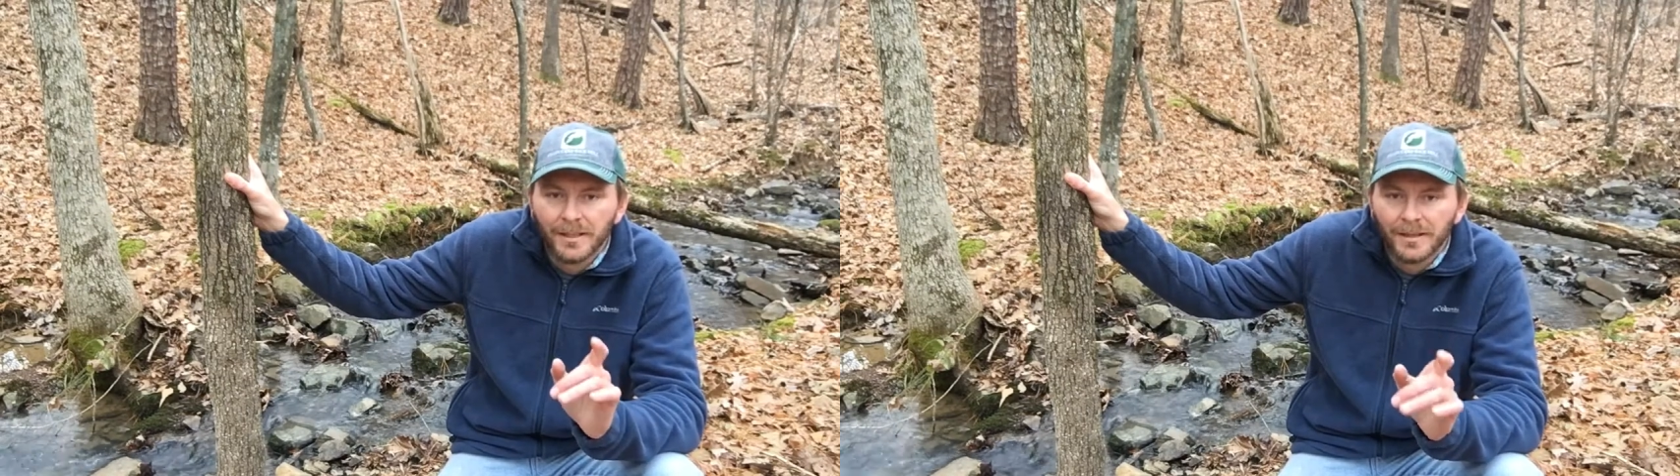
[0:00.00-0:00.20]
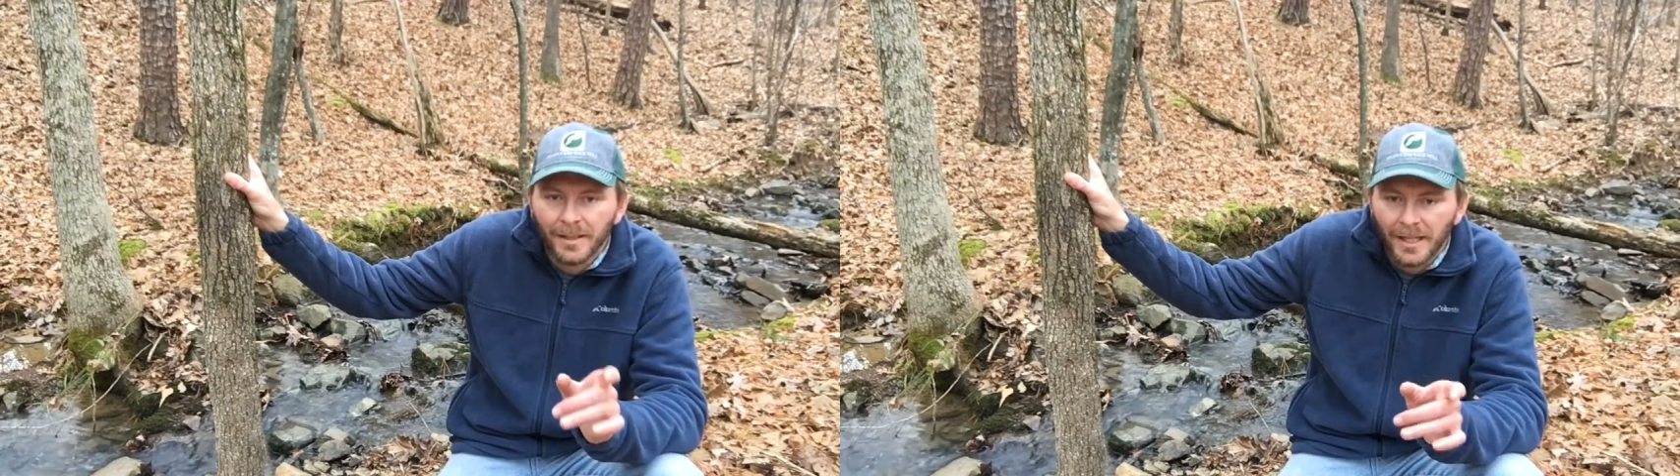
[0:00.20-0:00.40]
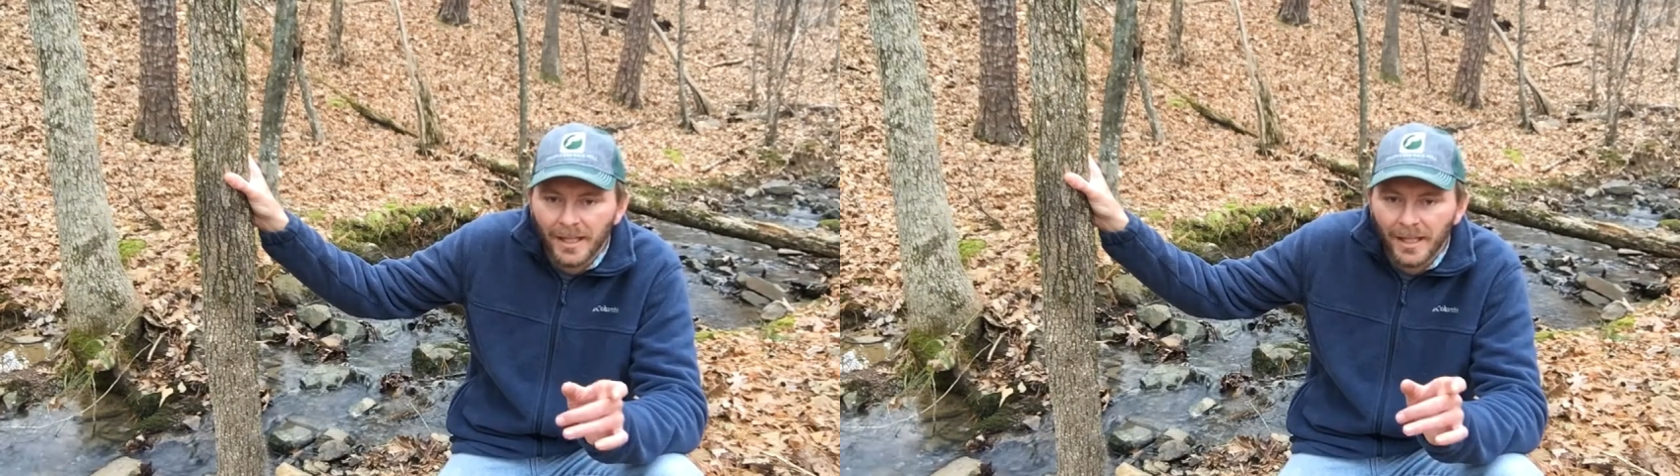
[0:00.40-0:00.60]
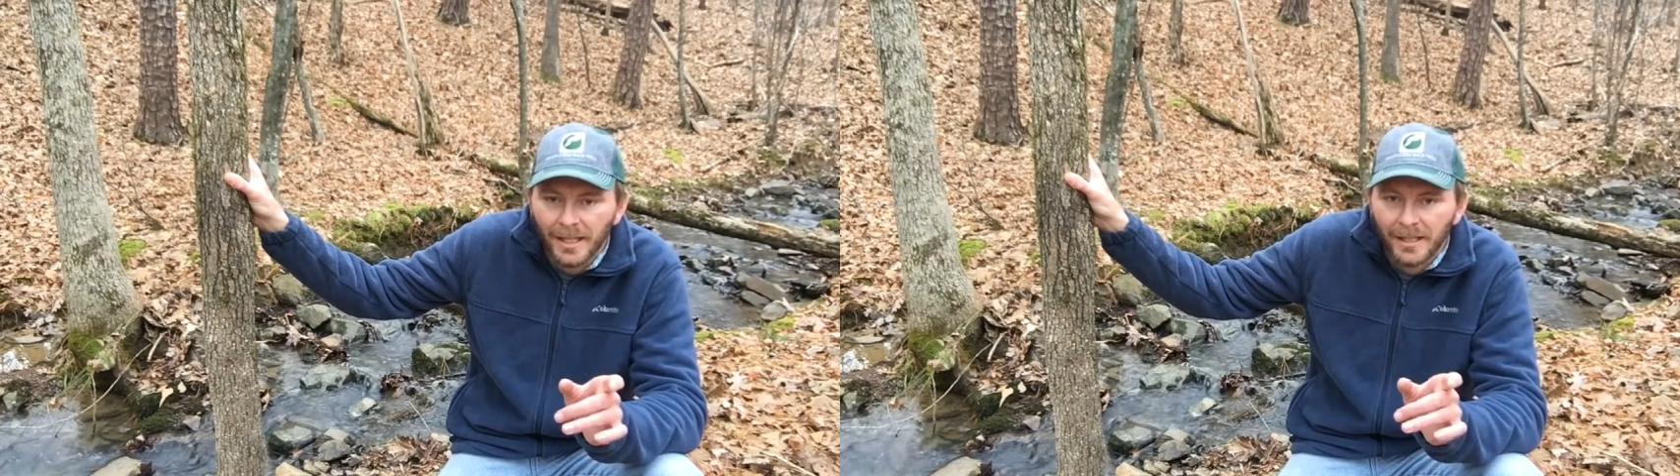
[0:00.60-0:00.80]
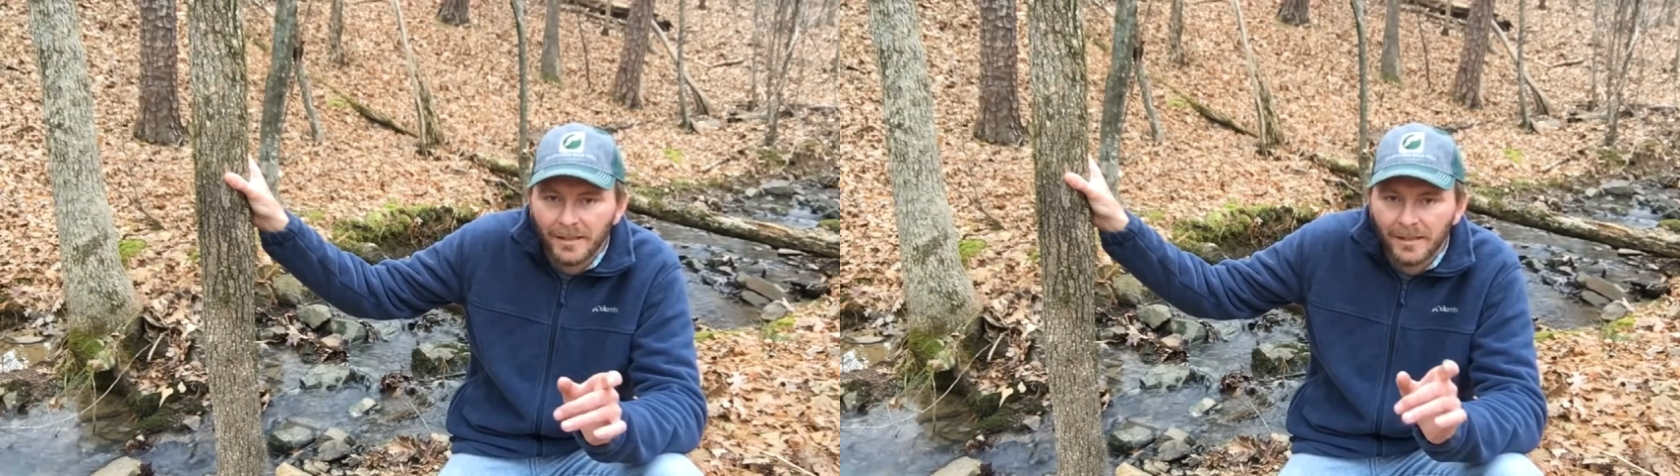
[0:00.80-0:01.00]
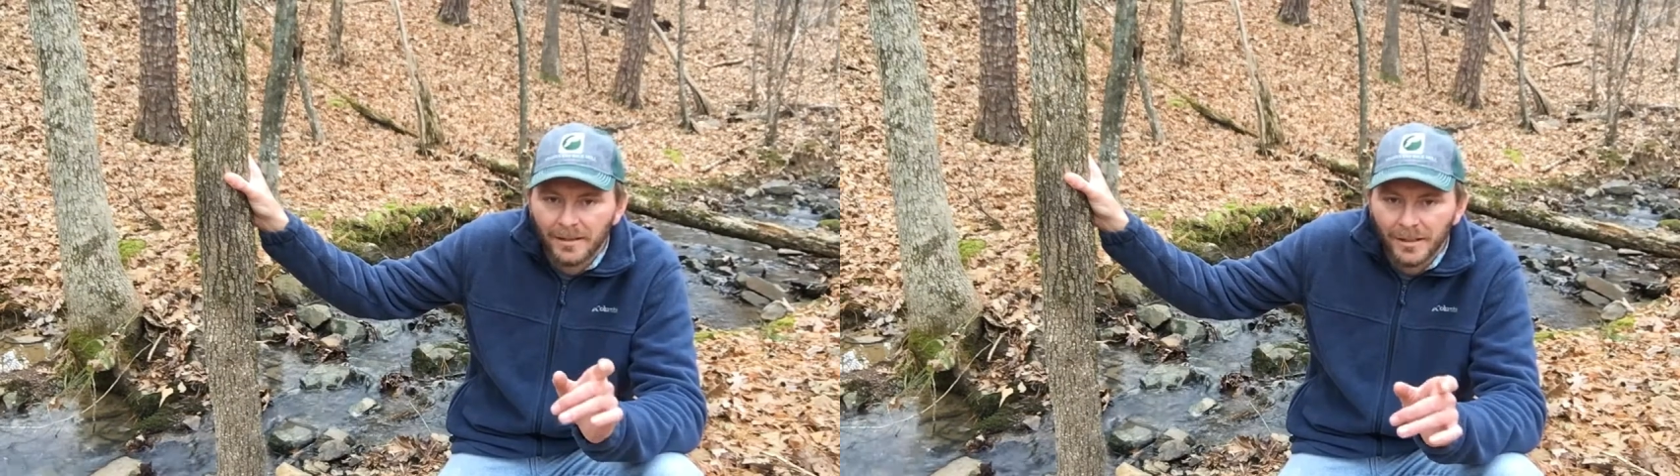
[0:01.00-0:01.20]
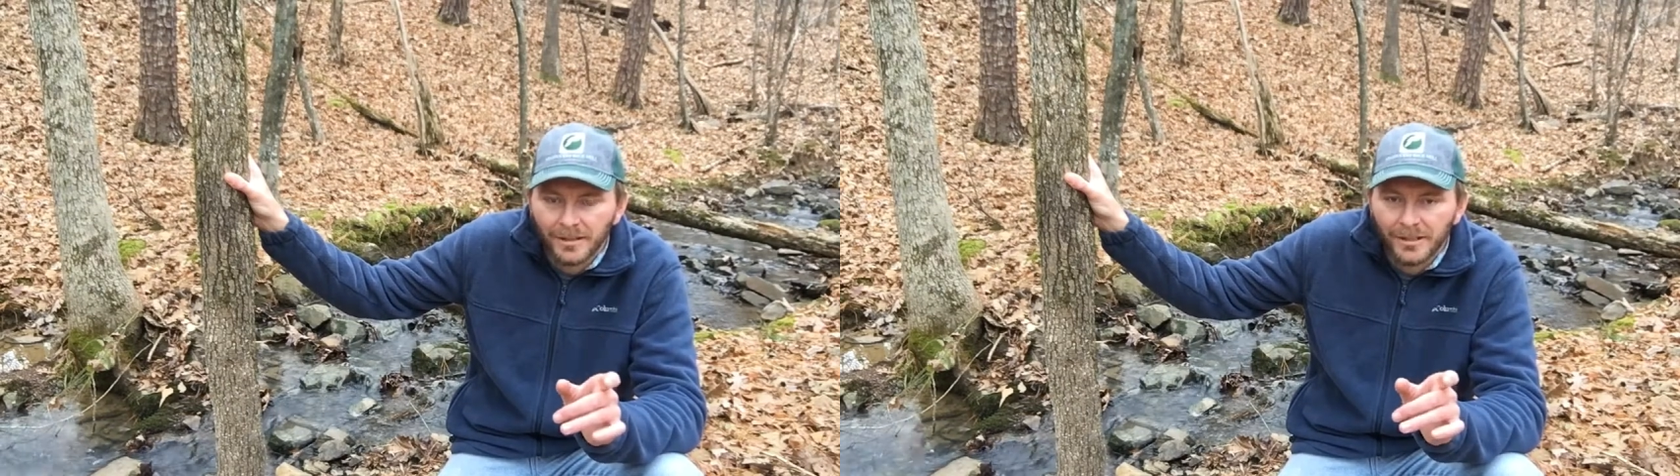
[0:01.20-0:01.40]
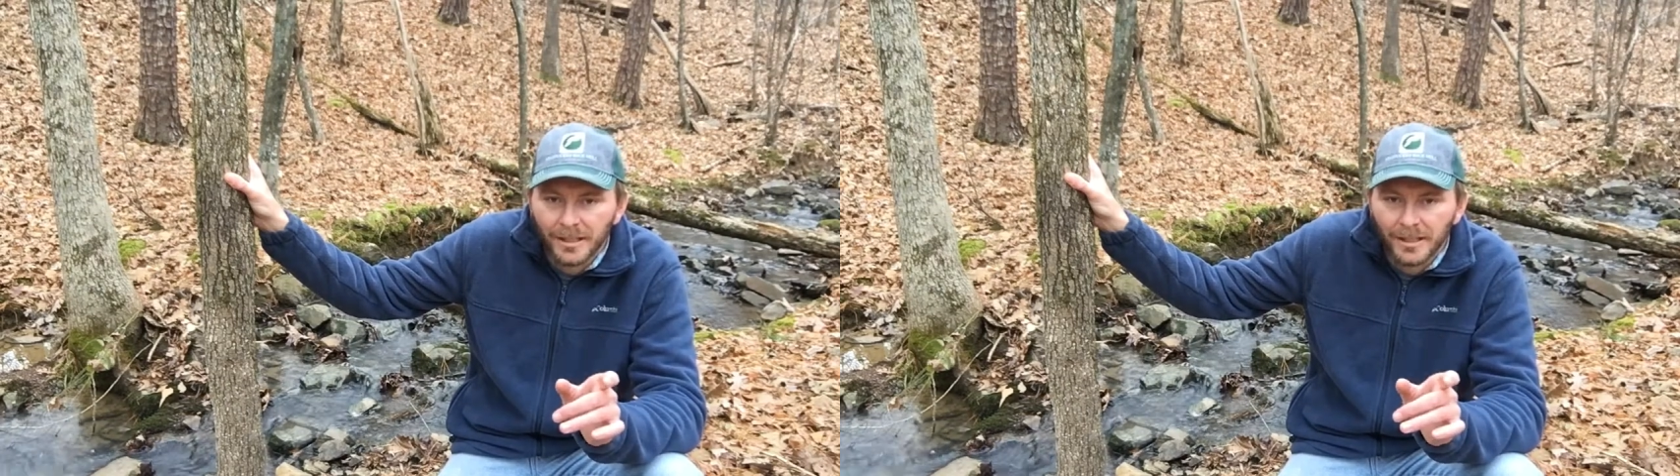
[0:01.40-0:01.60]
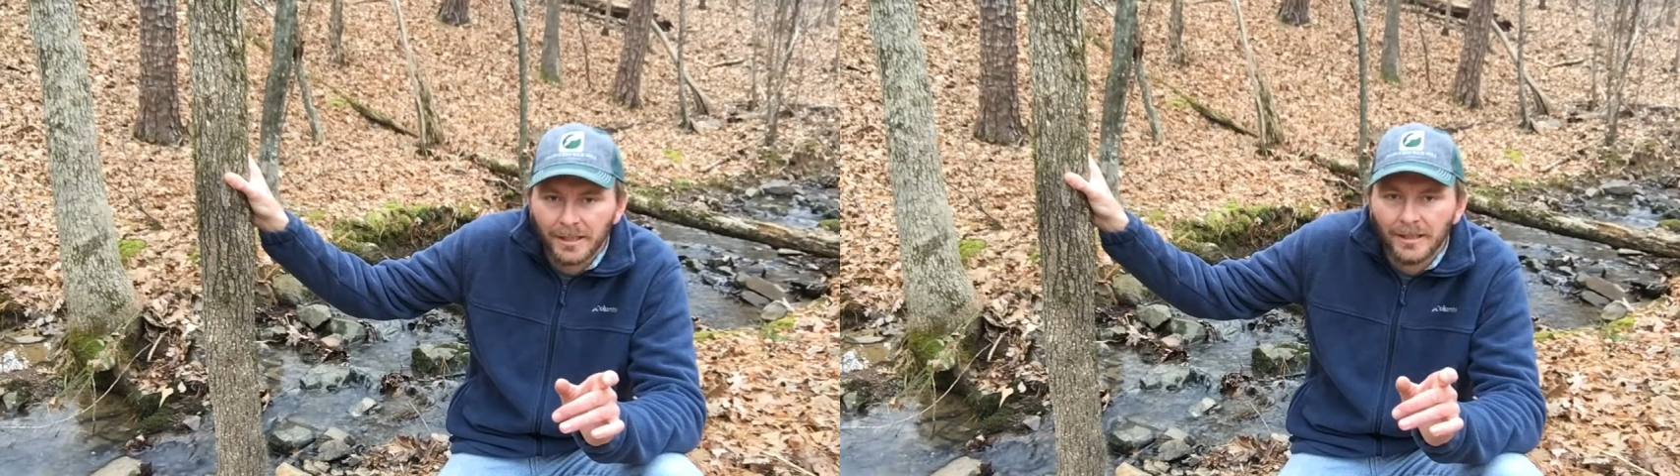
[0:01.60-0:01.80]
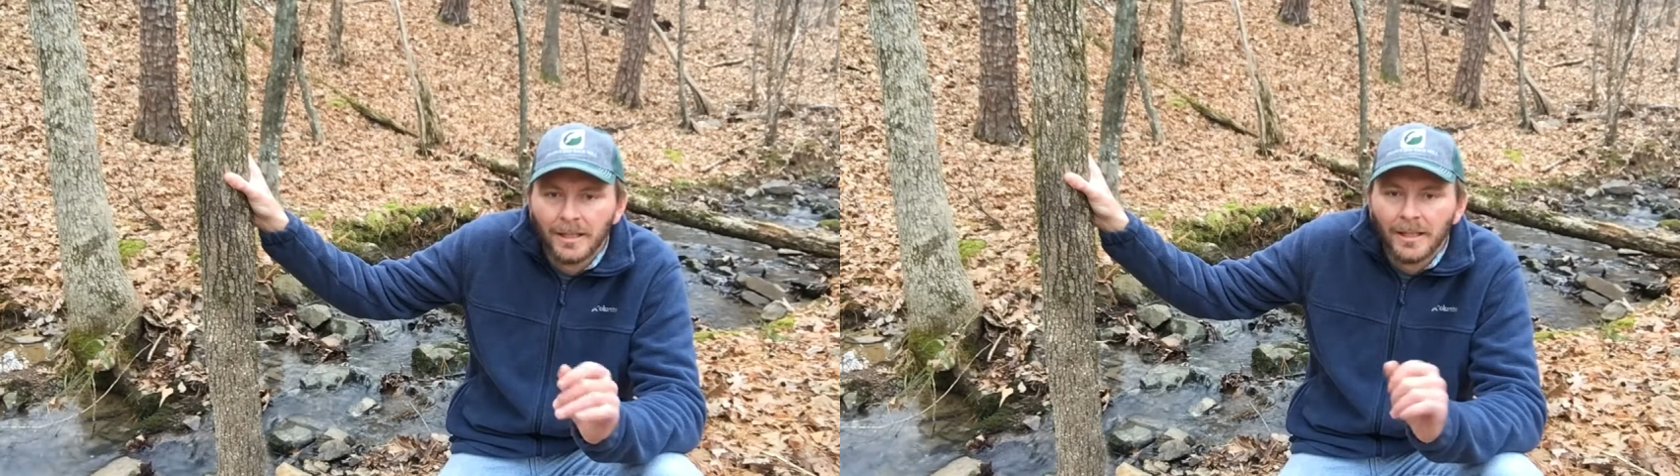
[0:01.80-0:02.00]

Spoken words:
that I had this year